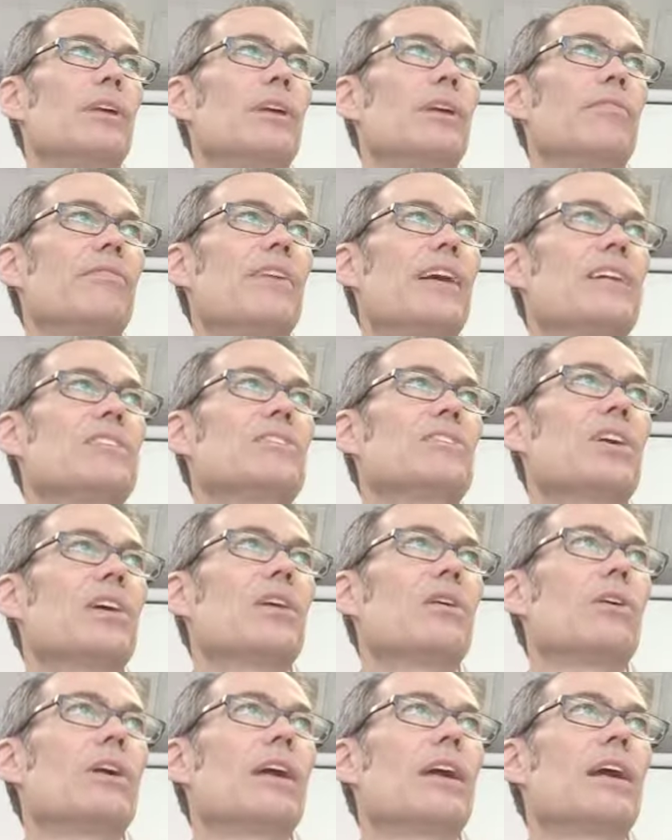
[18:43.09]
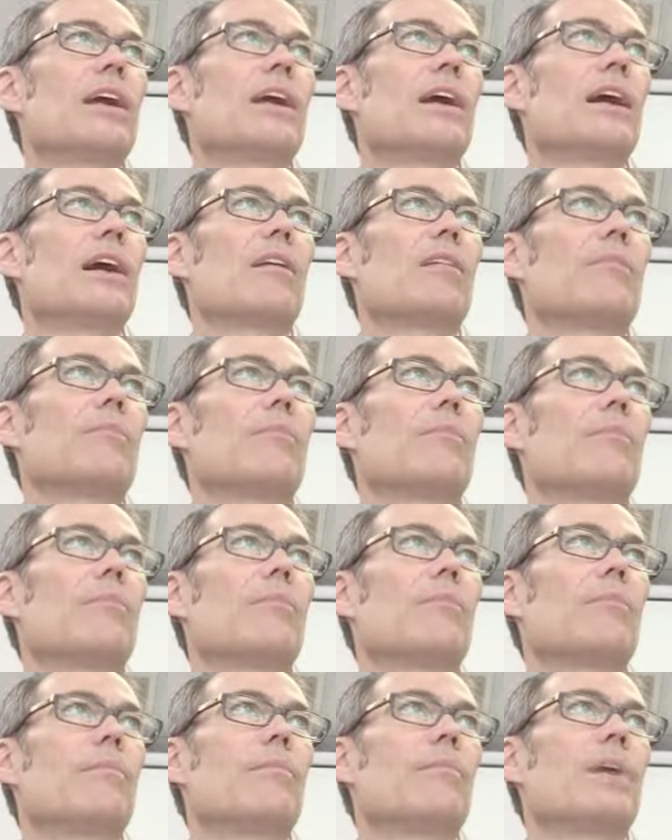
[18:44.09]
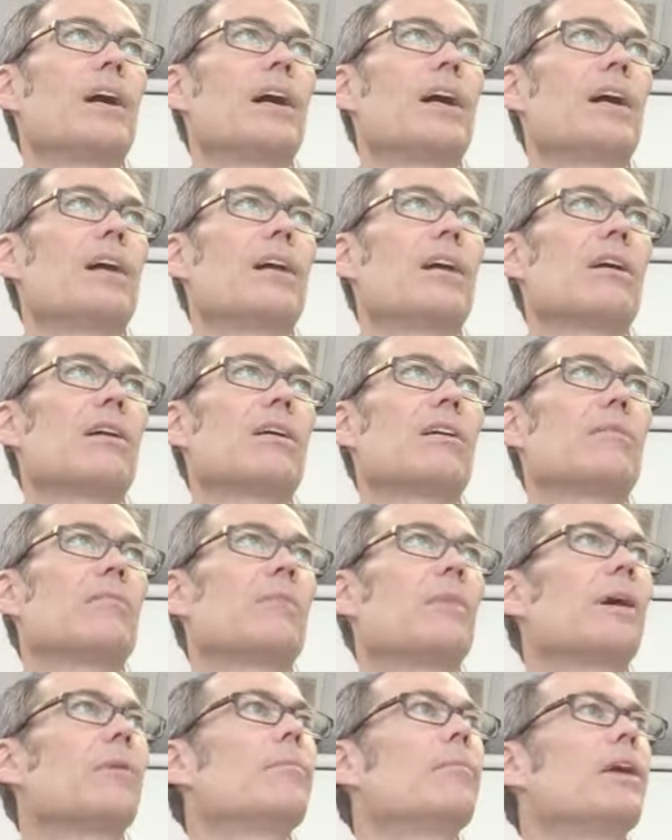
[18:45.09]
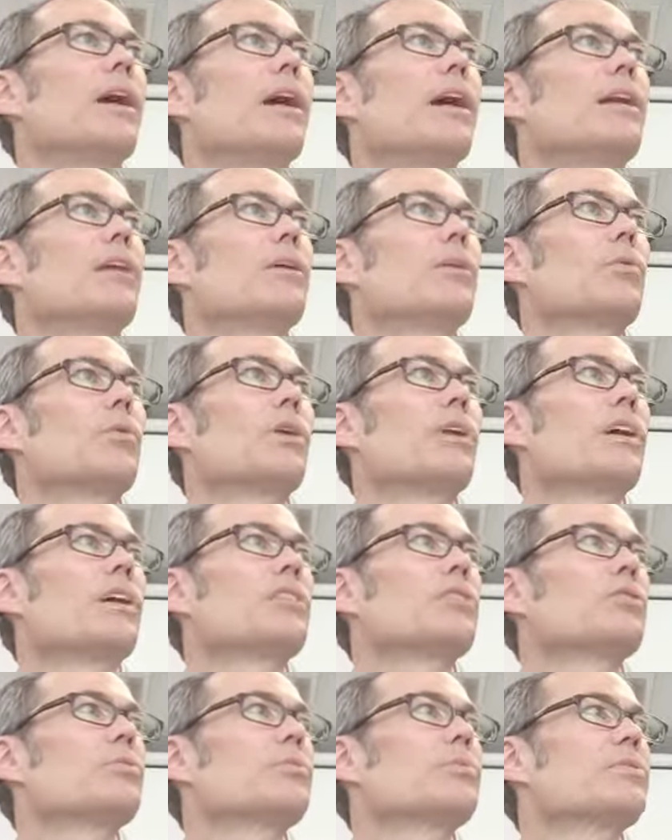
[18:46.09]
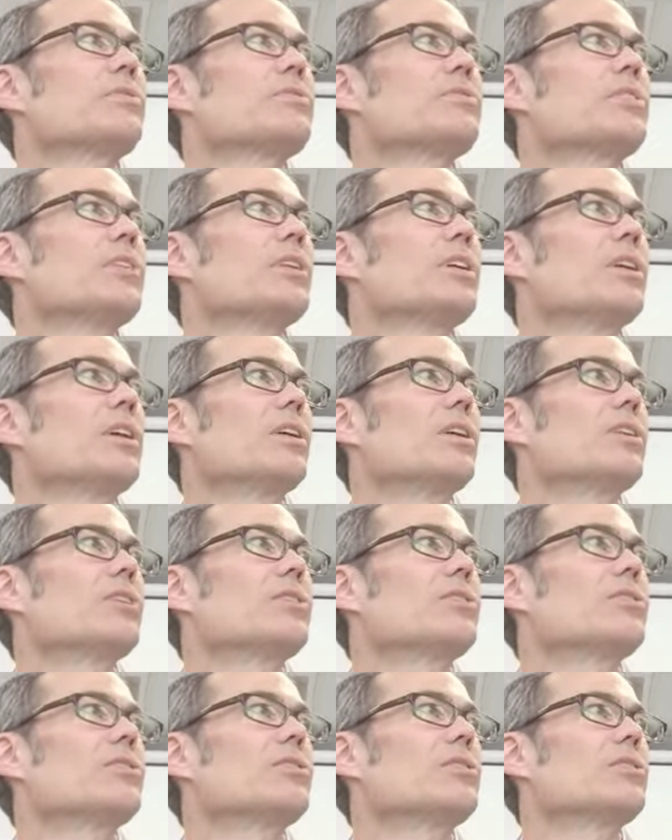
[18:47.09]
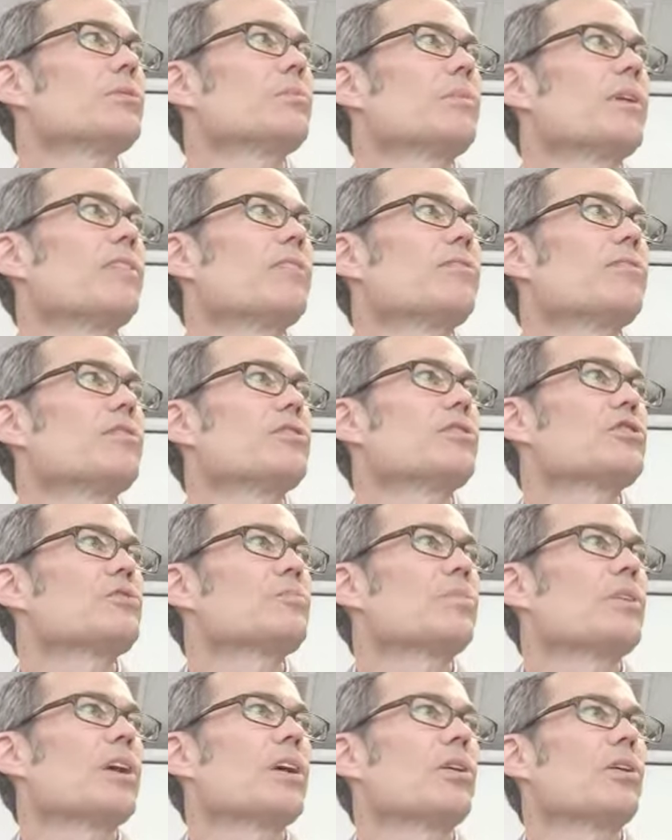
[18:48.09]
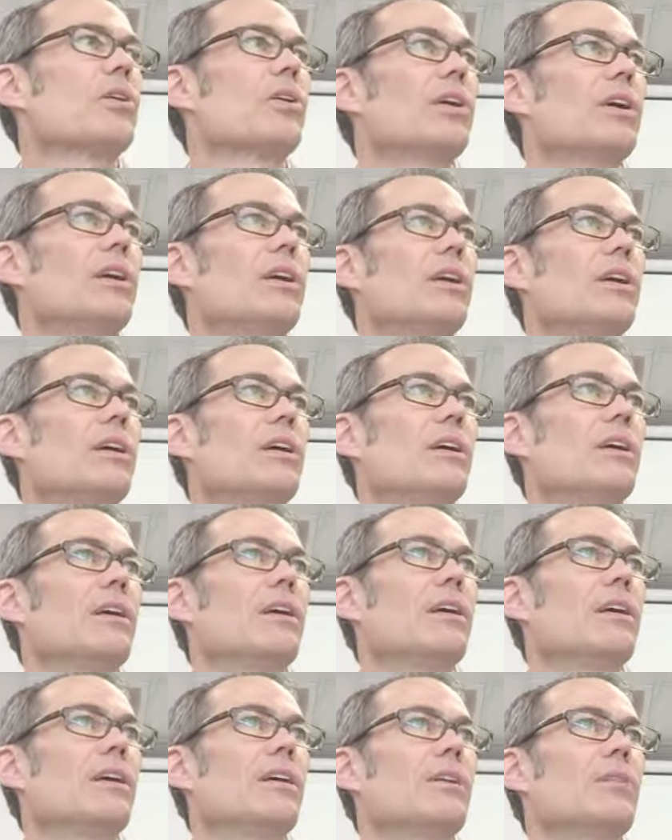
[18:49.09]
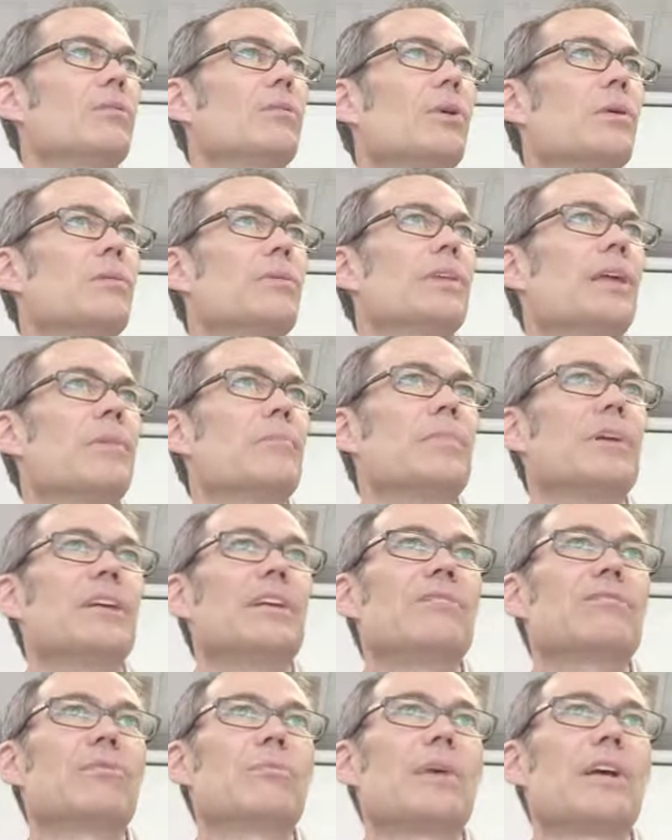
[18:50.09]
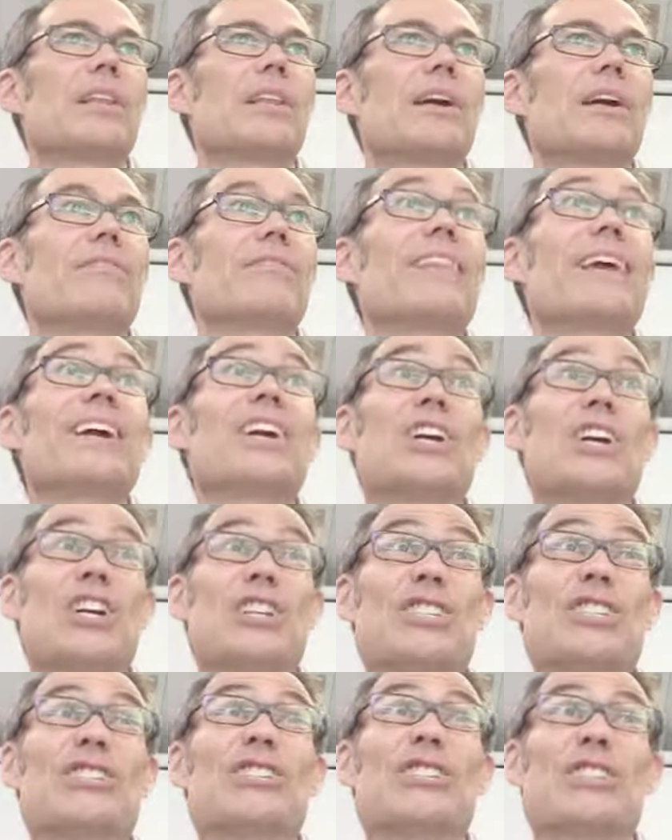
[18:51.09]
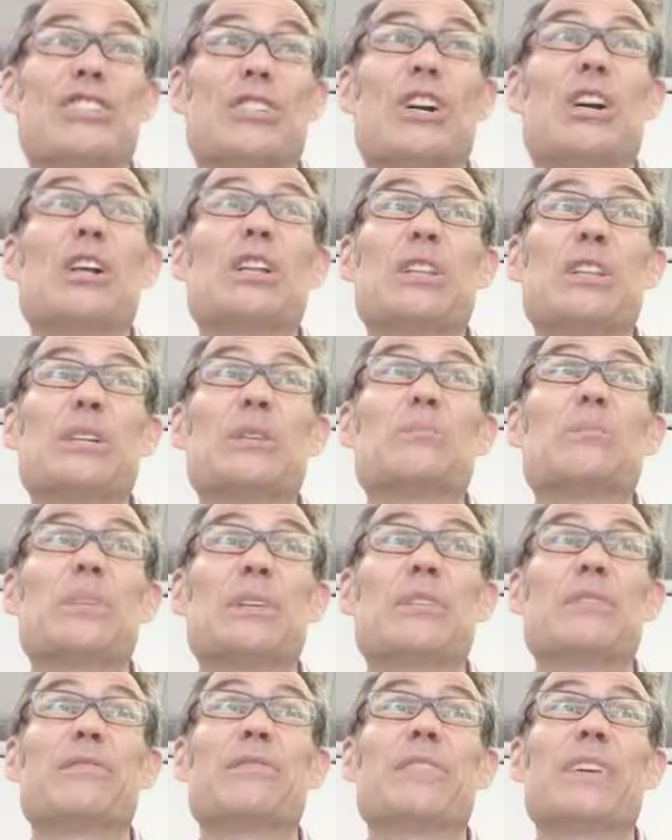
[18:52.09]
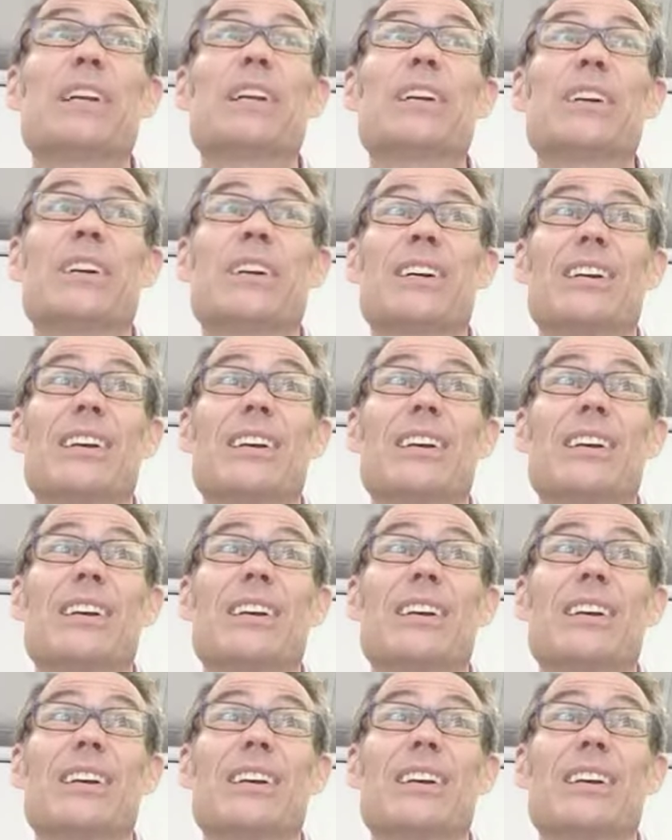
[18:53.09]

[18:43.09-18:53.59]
If I say, okay, God, my heart, my mind are 100% yours. You're my first priority. What will that mean for my life? And that causes us all a little bit of fear.